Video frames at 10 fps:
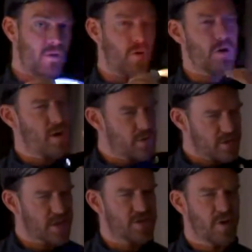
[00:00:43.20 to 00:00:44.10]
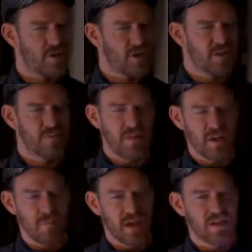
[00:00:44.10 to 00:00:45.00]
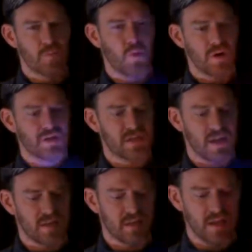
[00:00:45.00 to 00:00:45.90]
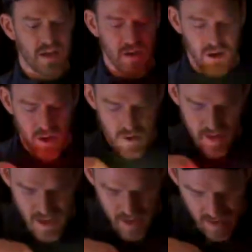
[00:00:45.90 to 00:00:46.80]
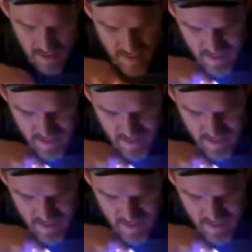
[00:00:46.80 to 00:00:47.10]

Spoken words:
or in other situations maybe it makes more sense that you're going